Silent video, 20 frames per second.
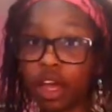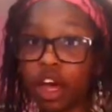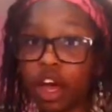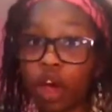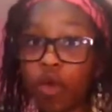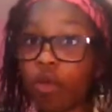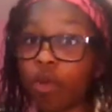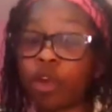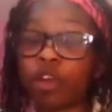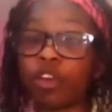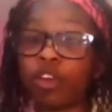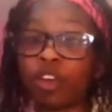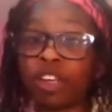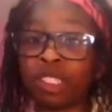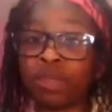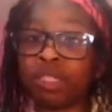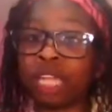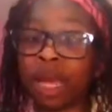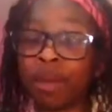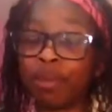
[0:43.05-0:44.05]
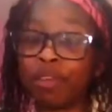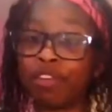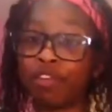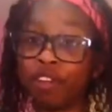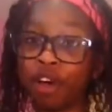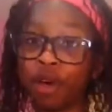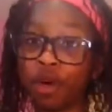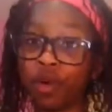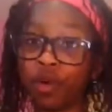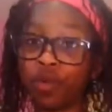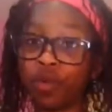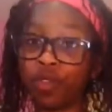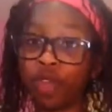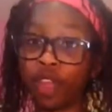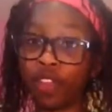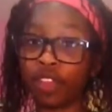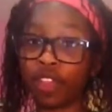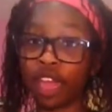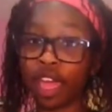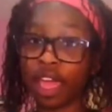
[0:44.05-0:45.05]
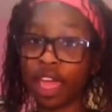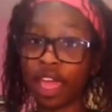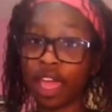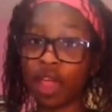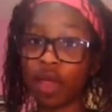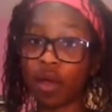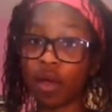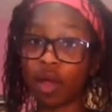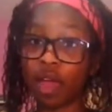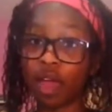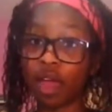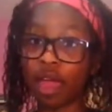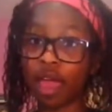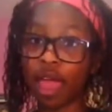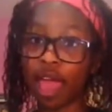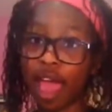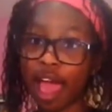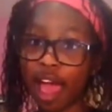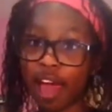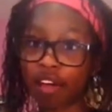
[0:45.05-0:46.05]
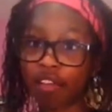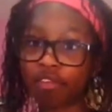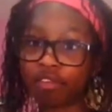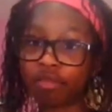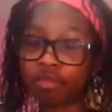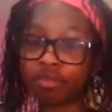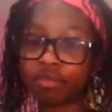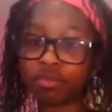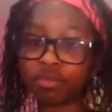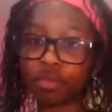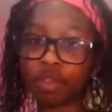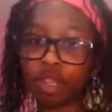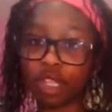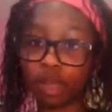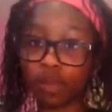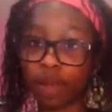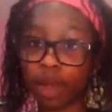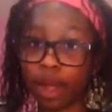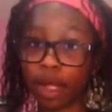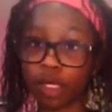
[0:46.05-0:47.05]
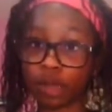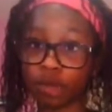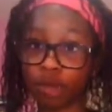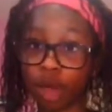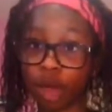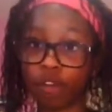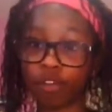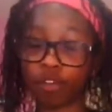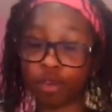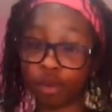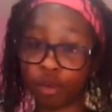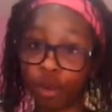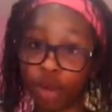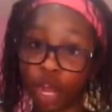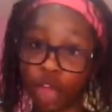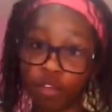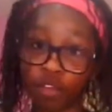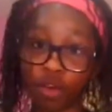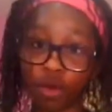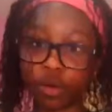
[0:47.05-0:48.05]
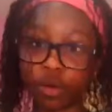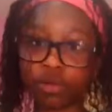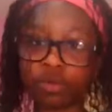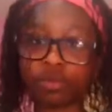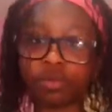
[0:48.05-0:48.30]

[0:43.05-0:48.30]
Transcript: or some type of phone that they have, the parents bought for whatever.